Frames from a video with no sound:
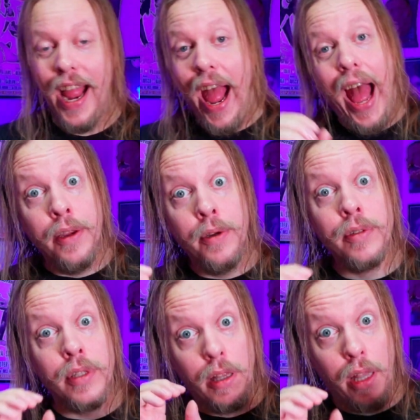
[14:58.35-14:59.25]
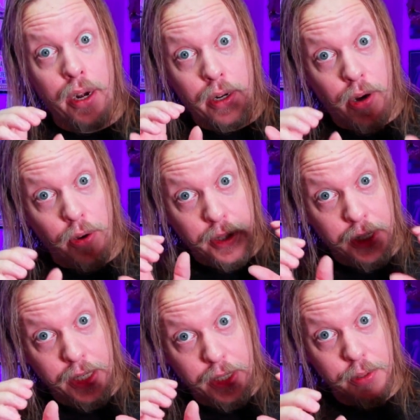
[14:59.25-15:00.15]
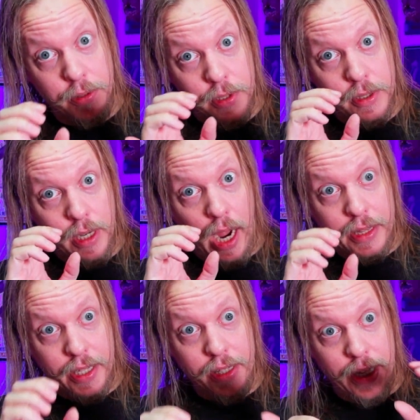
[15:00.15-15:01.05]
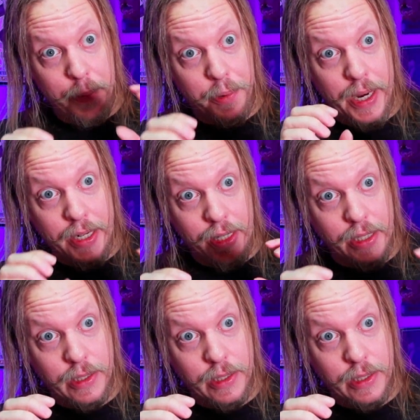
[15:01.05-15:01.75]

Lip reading: I used a lot of continues. I think they were endless,